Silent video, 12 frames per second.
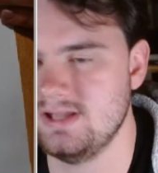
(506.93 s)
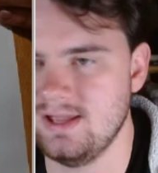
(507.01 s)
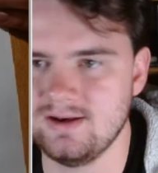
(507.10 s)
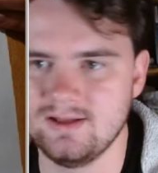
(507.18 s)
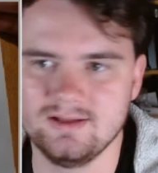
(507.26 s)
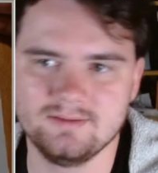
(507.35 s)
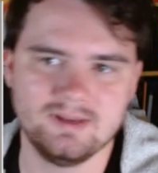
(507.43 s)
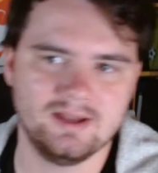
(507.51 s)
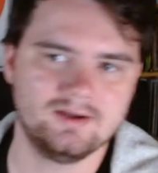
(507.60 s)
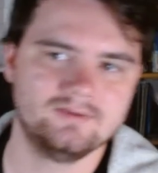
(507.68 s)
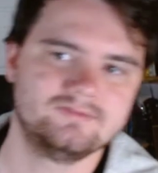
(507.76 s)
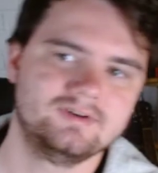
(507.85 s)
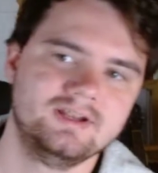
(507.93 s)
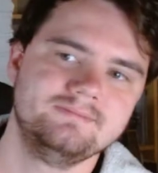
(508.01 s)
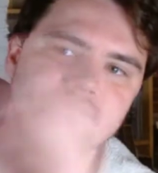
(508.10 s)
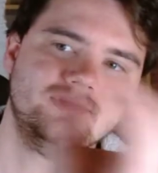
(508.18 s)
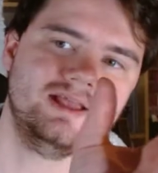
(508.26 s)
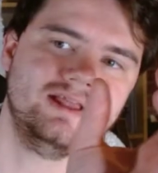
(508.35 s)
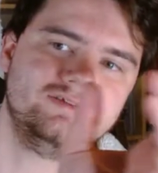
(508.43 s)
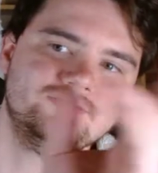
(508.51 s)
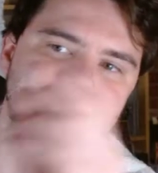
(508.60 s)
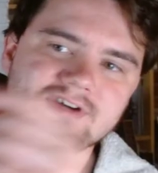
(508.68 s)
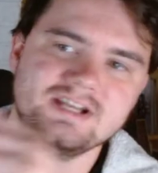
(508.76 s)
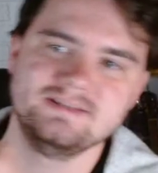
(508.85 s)
and I am out of frame. Hello,
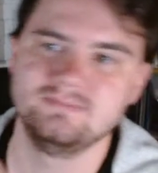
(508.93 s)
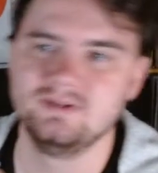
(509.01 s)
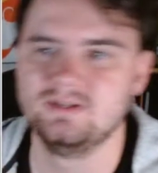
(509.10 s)
frame.